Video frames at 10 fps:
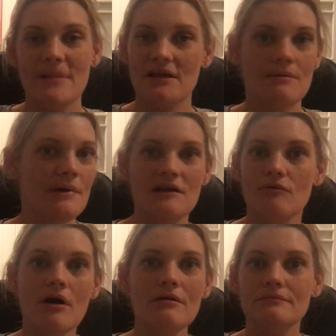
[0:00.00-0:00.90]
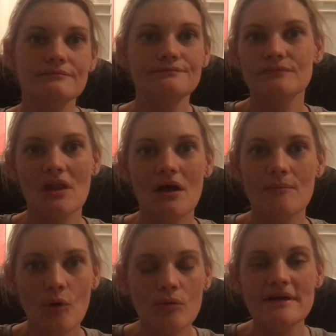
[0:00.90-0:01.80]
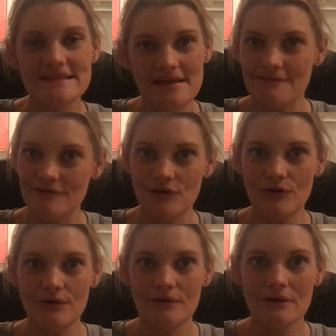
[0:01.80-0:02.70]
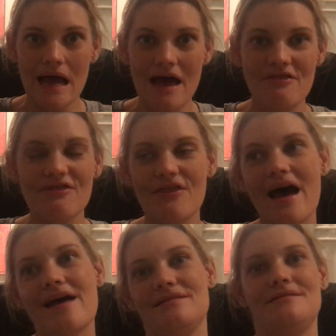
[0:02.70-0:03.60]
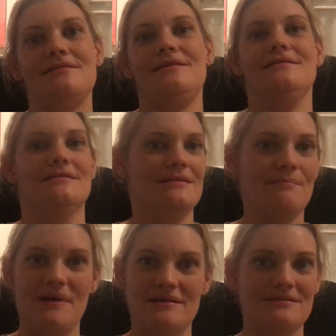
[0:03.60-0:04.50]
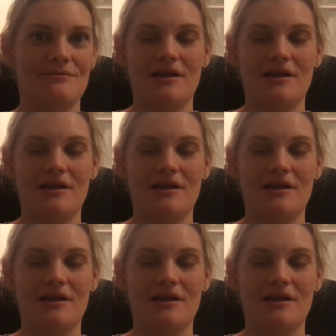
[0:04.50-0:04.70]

but no matter what, I'm always here for you. And that is the best